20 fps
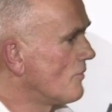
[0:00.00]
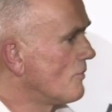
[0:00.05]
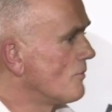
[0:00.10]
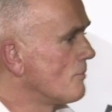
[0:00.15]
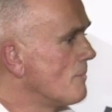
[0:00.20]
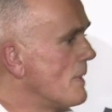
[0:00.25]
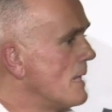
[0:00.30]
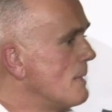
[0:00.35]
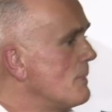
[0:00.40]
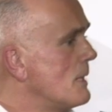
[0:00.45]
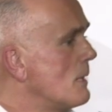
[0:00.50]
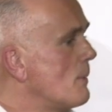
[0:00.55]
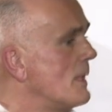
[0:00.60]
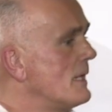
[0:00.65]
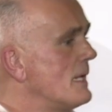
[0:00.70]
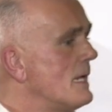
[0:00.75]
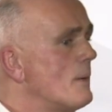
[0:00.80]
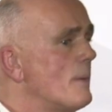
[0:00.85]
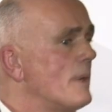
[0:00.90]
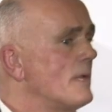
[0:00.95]
Maybe when
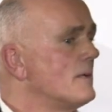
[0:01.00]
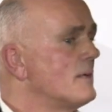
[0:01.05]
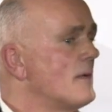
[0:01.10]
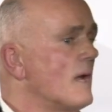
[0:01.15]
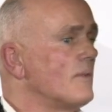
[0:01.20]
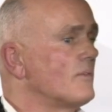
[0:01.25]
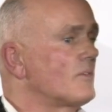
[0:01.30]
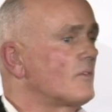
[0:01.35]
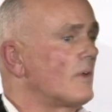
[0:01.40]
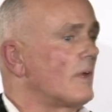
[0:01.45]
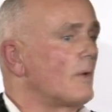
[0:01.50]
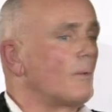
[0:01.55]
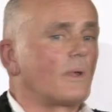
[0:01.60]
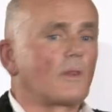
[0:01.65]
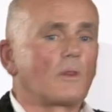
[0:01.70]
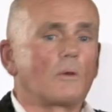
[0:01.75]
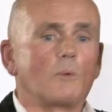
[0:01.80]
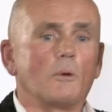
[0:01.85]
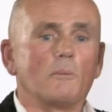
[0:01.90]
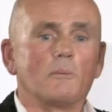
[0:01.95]
he went dancing with a
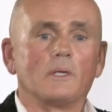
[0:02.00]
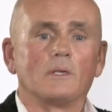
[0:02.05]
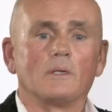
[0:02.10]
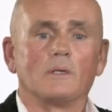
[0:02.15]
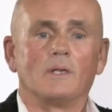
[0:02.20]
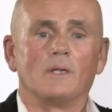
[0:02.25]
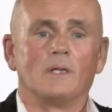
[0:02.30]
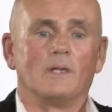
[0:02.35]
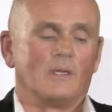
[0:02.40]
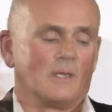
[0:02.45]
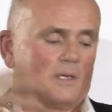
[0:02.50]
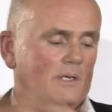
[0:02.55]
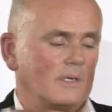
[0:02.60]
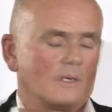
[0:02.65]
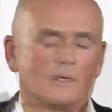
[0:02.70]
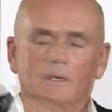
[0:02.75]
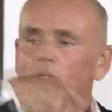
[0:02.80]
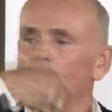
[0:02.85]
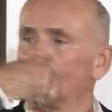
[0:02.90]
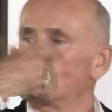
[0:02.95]
woman,
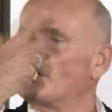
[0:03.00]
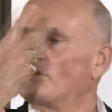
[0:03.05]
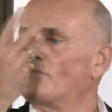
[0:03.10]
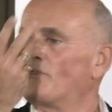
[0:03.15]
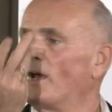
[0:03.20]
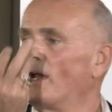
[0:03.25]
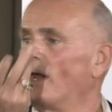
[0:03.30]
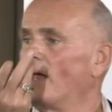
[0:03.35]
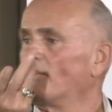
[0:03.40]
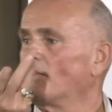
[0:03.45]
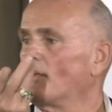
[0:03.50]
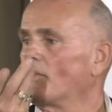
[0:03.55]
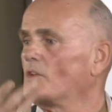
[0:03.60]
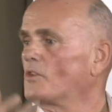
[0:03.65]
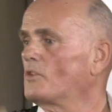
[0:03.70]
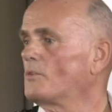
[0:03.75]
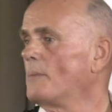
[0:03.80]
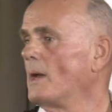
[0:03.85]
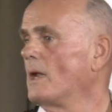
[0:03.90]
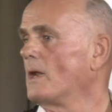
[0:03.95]
she fell under the
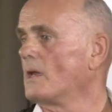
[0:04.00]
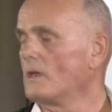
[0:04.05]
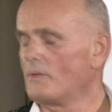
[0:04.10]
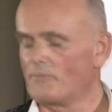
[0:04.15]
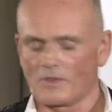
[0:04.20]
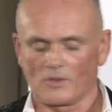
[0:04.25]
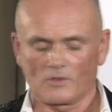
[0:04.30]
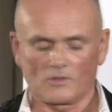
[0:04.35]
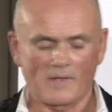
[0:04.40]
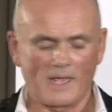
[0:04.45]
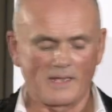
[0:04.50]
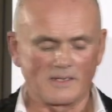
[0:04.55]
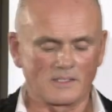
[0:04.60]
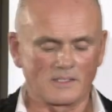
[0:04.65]
spell of the scent.